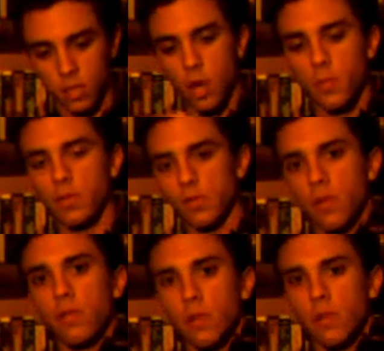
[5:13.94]
the scope
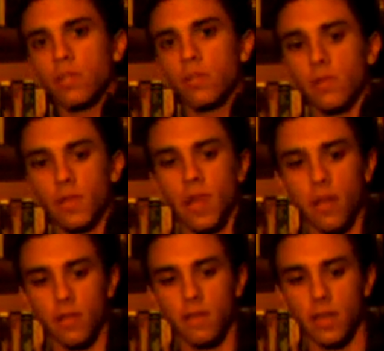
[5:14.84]
is
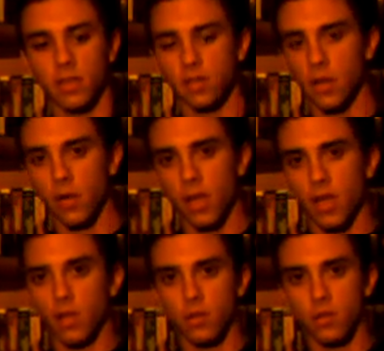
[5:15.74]
relatively elevated, so
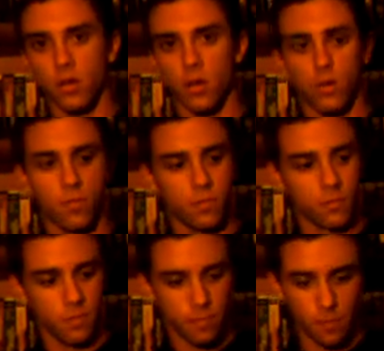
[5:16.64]
there's no
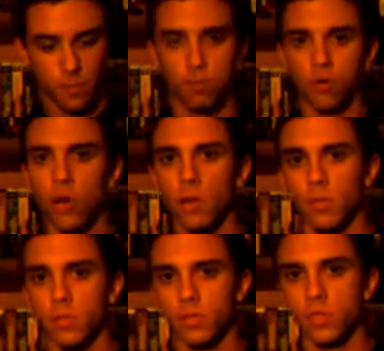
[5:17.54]

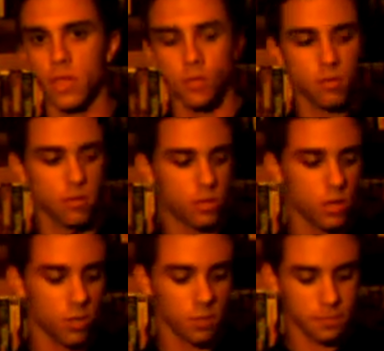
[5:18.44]
problem seeing through the
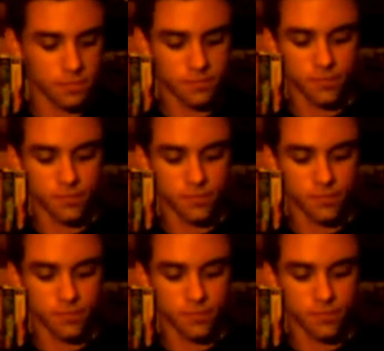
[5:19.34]
scope.